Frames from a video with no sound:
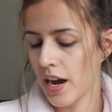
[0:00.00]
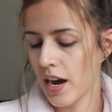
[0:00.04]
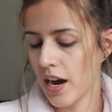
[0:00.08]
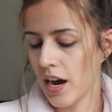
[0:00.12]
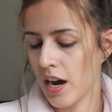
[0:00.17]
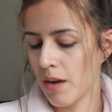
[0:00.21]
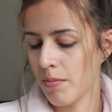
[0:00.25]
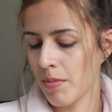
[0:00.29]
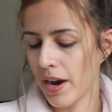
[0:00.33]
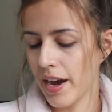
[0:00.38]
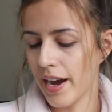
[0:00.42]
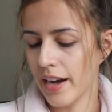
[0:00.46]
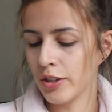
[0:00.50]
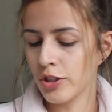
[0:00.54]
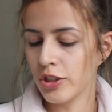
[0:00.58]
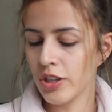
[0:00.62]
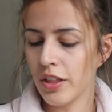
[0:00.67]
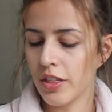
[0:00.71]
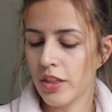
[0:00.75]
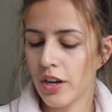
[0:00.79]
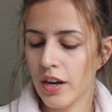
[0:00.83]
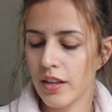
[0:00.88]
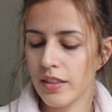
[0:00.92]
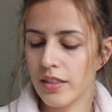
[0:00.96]
Um, I
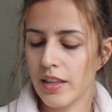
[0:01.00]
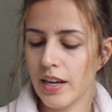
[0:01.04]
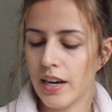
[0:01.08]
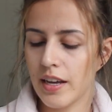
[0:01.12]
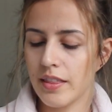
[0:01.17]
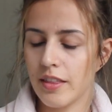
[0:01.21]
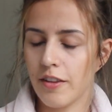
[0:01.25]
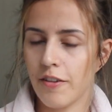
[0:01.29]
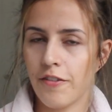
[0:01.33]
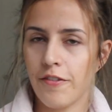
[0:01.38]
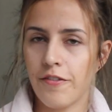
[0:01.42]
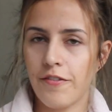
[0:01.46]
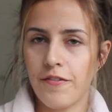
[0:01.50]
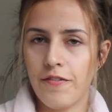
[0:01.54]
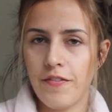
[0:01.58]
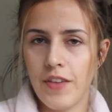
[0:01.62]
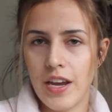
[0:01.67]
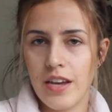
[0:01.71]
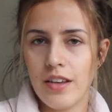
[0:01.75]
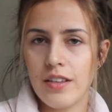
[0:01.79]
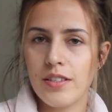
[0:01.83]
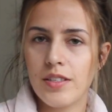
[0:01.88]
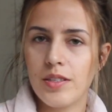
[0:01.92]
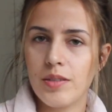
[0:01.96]
actually thought that the
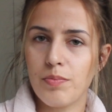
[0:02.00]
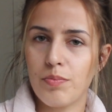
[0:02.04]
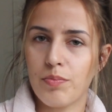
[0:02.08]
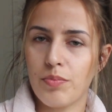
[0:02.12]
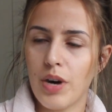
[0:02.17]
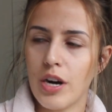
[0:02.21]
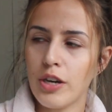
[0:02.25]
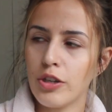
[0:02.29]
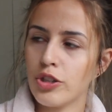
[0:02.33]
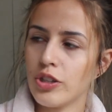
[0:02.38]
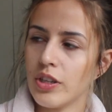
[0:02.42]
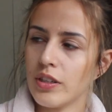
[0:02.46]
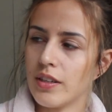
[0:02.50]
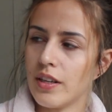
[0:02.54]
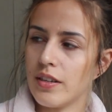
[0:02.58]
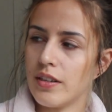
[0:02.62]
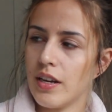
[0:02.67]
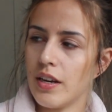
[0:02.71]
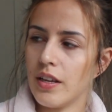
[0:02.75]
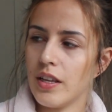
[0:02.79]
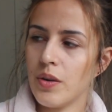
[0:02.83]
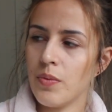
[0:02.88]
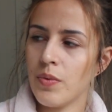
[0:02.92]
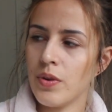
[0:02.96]
face brush, like the
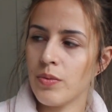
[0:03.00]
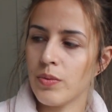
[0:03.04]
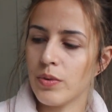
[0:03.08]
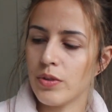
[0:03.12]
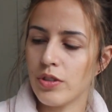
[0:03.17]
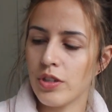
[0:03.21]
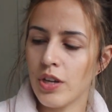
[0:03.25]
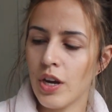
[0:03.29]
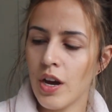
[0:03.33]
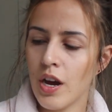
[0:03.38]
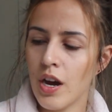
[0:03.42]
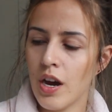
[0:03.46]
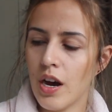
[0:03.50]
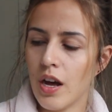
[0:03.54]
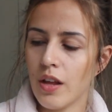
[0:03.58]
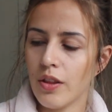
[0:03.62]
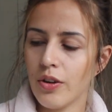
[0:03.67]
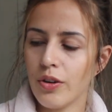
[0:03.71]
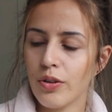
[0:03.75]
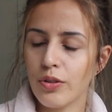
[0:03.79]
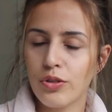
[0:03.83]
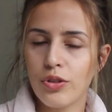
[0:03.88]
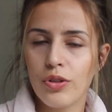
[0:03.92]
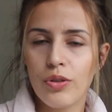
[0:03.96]
daily one, was a
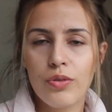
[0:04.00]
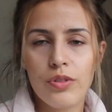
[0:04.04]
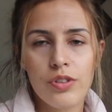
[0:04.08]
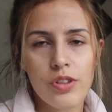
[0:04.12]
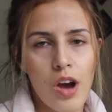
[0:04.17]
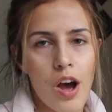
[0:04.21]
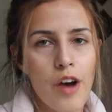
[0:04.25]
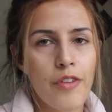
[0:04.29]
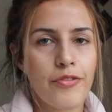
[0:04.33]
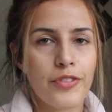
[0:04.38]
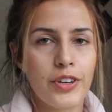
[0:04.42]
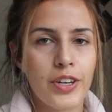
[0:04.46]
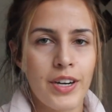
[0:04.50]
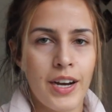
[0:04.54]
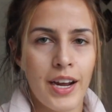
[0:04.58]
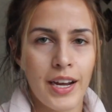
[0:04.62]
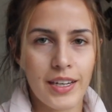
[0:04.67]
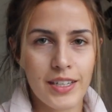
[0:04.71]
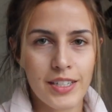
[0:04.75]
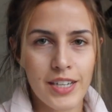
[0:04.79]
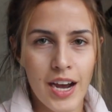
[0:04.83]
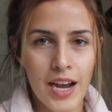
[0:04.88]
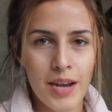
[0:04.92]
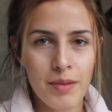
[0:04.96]
little too soft for
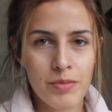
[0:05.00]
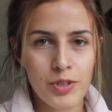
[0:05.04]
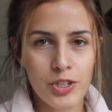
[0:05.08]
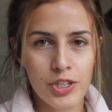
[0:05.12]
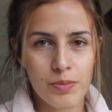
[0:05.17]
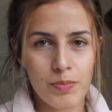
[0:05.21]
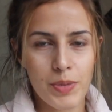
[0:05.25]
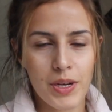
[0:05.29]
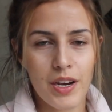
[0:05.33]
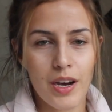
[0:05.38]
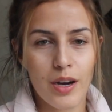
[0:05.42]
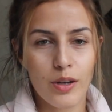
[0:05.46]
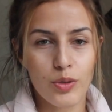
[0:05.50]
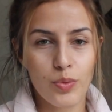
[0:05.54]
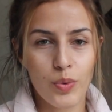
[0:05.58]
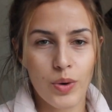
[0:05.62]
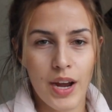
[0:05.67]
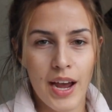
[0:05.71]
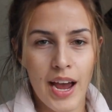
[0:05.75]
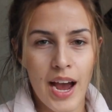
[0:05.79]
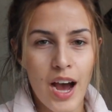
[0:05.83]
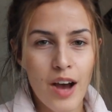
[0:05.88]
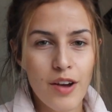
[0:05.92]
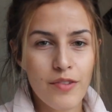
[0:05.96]
nighttime, just because
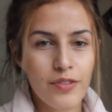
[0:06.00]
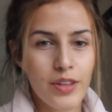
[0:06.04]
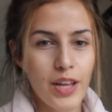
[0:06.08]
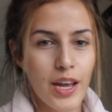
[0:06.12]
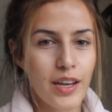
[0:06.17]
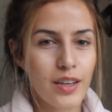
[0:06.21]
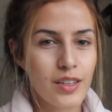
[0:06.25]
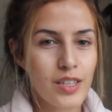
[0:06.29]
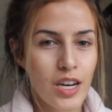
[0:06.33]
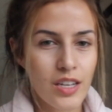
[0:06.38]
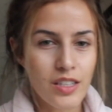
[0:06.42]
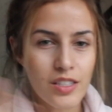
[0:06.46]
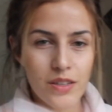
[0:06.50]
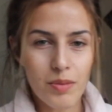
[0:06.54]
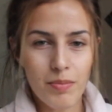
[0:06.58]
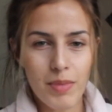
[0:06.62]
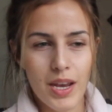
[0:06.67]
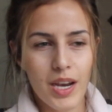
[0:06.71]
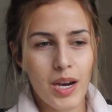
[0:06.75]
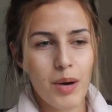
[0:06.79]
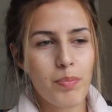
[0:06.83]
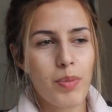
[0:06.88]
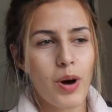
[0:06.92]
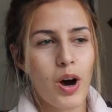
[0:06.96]
when I have like tons of
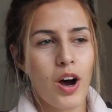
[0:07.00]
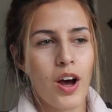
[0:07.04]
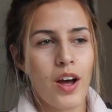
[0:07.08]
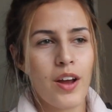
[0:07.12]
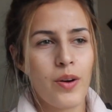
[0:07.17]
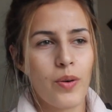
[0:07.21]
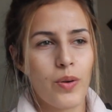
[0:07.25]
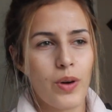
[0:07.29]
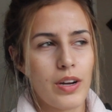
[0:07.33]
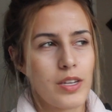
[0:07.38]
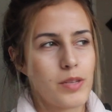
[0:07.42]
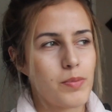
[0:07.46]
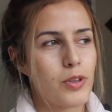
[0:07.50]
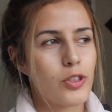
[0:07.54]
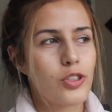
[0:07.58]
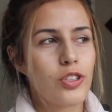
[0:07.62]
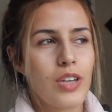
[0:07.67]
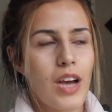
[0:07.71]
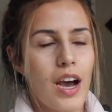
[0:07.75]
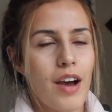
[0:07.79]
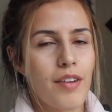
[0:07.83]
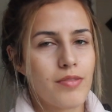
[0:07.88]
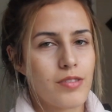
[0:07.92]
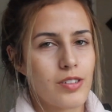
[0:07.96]
makeup on, or
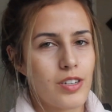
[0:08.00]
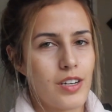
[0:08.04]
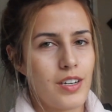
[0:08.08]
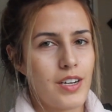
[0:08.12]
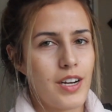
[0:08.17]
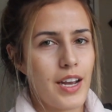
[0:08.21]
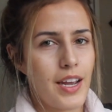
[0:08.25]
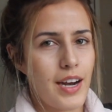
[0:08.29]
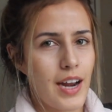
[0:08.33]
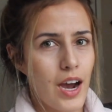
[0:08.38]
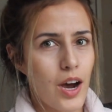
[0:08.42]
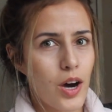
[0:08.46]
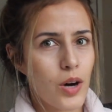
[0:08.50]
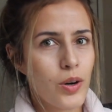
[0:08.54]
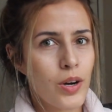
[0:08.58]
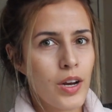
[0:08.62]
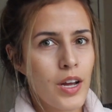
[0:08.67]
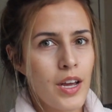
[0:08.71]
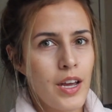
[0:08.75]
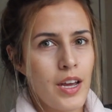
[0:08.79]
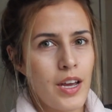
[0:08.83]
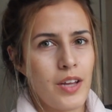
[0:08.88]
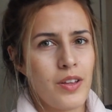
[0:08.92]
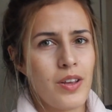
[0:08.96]
especially after a night out
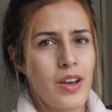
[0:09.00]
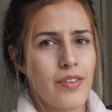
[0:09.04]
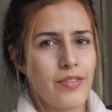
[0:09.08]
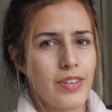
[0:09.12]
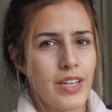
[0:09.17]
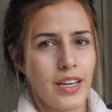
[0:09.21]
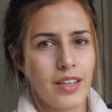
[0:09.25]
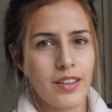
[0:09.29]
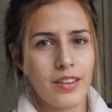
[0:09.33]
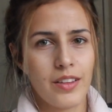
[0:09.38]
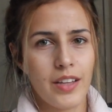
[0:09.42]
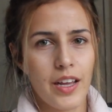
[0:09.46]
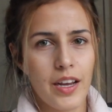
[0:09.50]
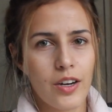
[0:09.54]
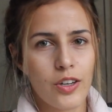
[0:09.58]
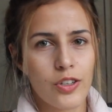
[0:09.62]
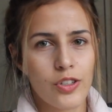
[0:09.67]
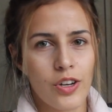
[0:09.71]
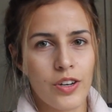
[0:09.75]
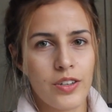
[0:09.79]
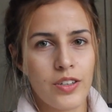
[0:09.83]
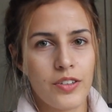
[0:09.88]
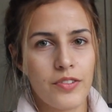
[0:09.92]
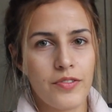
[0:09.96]
and you have like
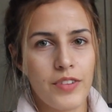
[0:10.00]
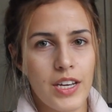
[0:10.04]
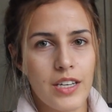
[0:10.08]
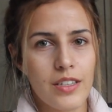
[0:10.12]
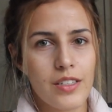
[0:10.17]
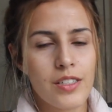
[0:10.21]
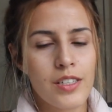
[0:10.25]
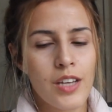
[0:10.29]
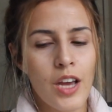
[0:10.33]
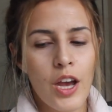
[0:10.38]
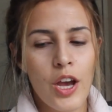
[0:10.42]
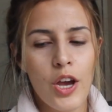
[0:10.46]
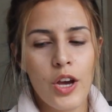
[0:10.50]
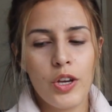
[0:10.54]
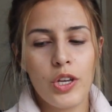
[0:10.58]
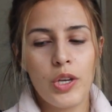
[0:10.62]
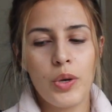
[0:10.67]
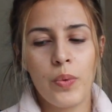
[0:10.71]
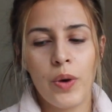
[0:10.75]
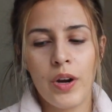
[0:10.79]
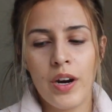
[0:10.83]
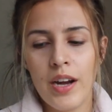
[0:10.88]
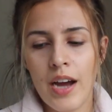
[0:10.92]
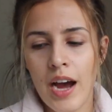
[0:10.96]
layers on your face,
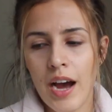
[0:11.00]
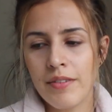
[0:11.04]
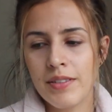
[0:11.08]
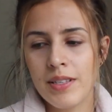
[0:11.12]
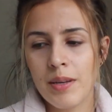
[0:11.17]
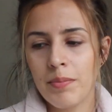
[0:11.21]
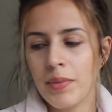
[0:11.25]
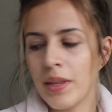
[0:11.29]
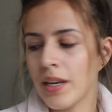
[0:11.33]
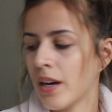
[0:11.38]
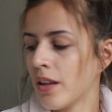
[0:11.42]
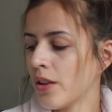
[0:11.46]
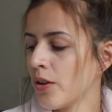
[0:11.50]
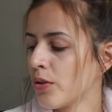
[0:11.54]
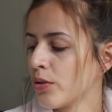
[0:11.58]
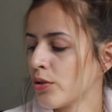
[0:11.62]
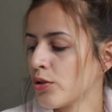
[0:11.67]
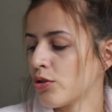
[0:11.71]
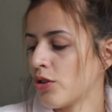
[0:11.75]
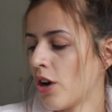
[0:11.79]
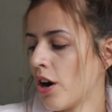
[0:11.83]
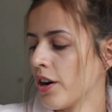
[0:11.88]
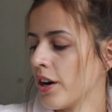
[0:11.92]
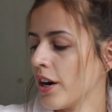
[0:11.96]
you want to have something a little
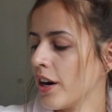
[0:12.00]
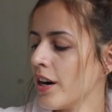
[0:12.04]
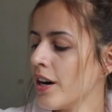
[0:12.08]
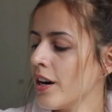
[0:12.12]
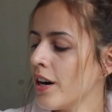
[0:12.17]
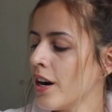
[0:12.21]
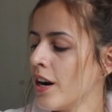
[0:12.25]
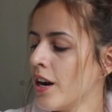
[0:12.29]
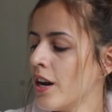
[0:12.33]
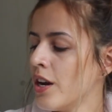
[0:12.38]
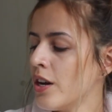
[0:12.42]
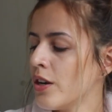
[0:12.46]
stronger.